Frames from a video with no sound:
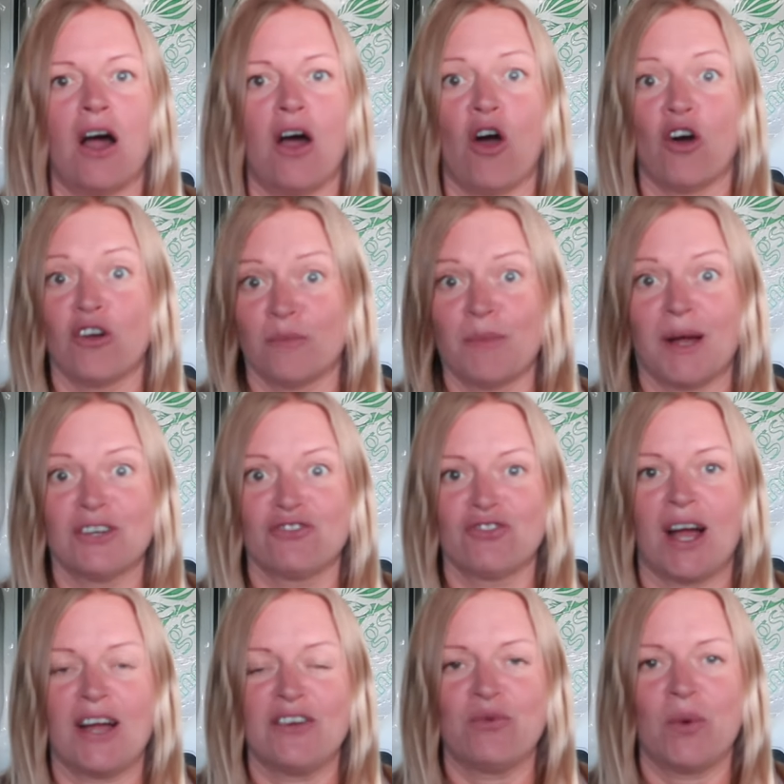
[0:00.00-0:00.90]
on my
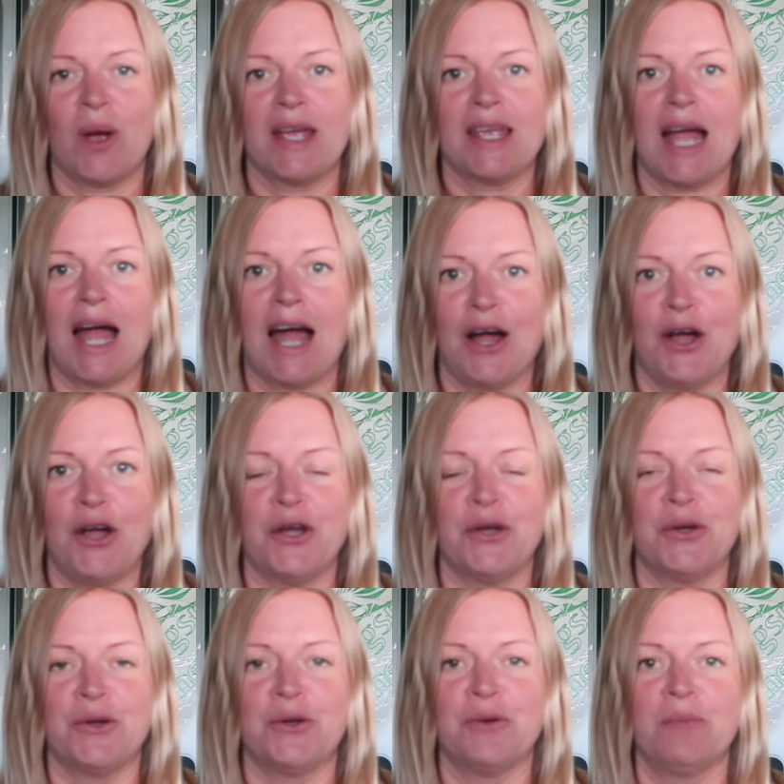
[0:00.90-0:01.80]
driveway at
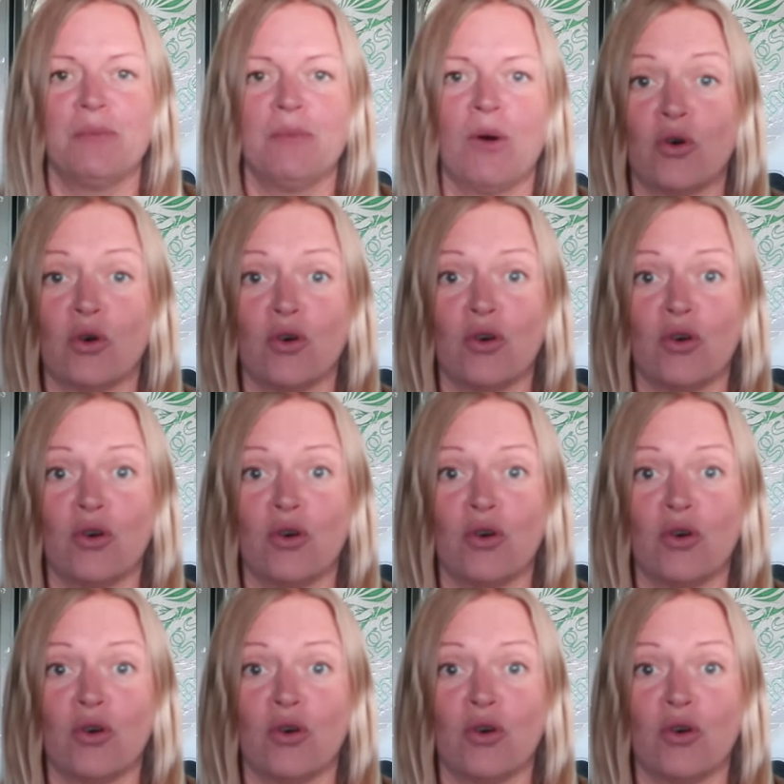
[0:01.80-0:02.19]
home,